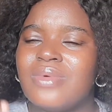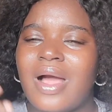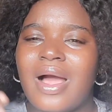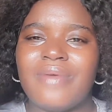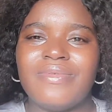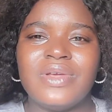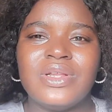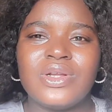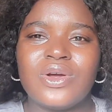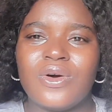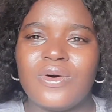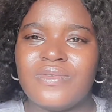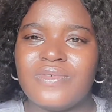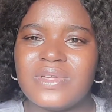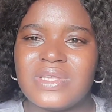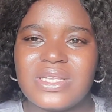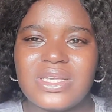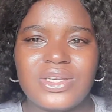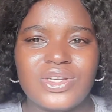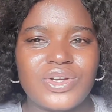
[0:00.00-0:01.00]
having
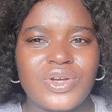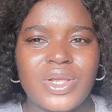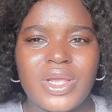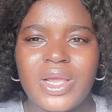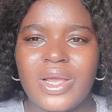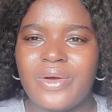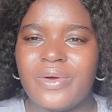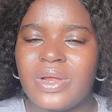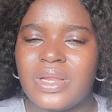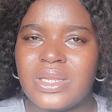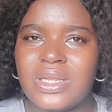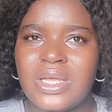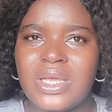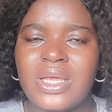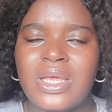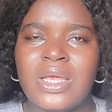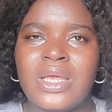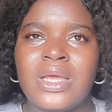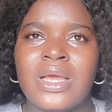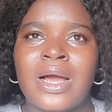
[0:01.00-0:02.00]
conversation here and
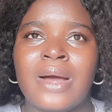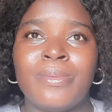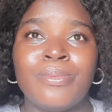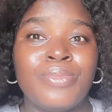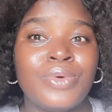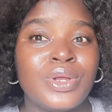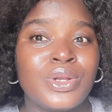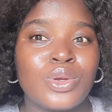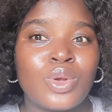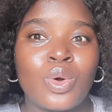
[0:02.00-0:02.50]
there can bring